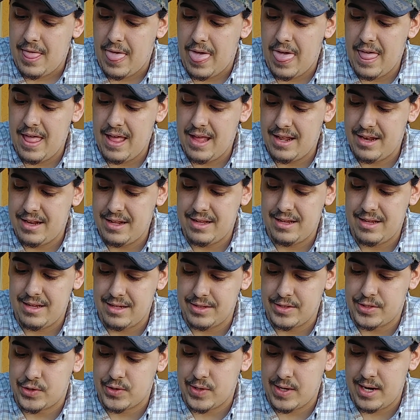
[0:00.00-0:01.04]
and I
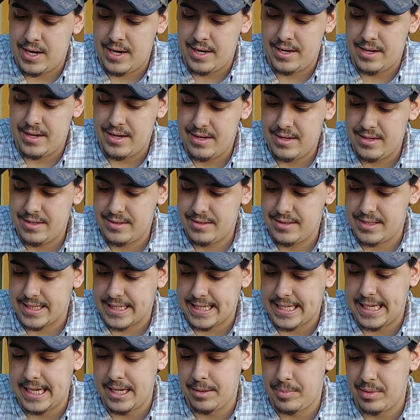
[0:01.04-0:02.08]
tried to
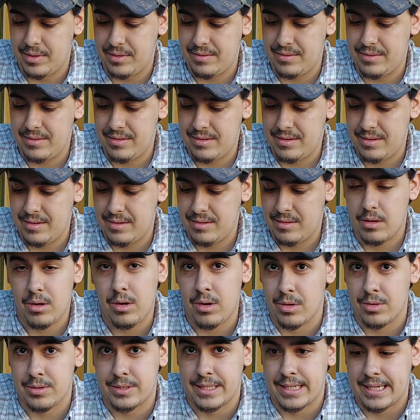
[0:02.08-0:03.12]
keep it
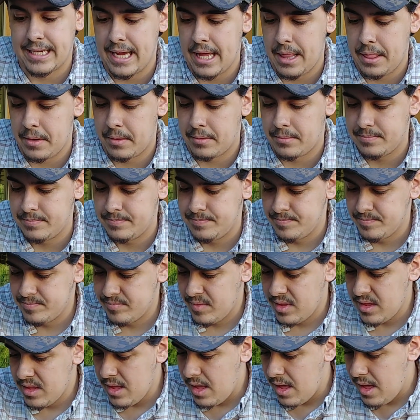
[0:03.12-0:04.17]
all together.
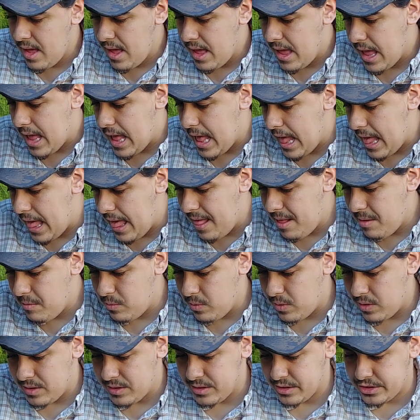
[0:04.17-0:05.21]
It
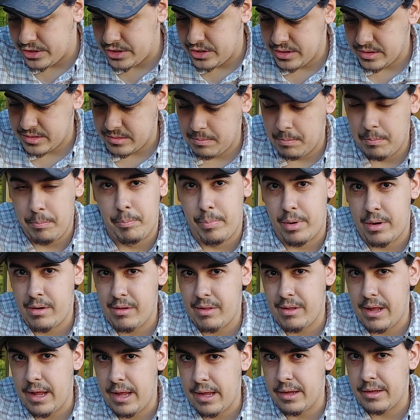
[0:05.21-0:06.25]
was just
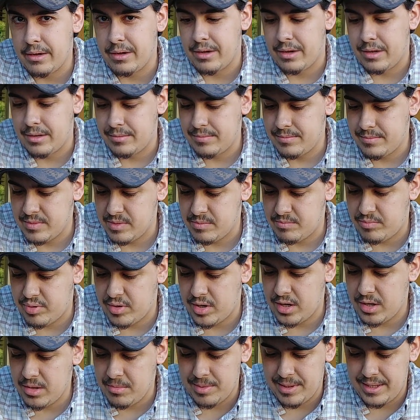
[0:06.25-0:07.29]
barely hanging on,
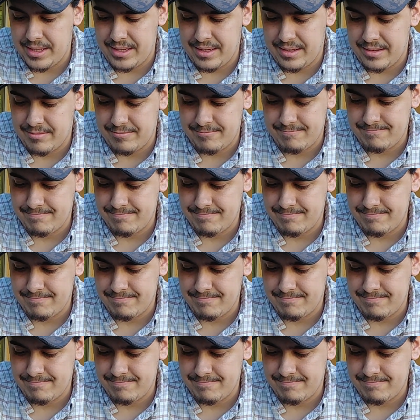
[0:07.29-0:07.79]
probably